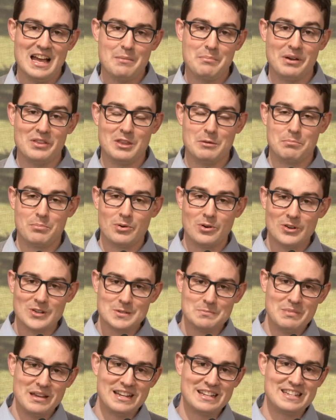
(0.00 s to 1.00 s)
But the
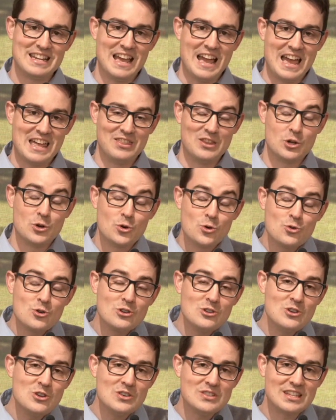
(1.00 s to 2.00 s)
prospect and the
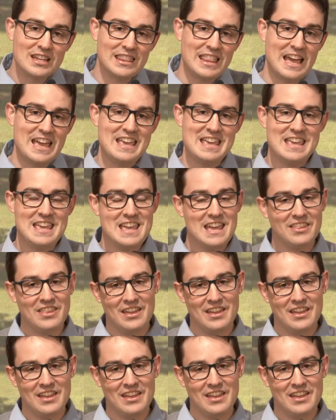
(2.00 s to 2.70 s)
good news that they hear,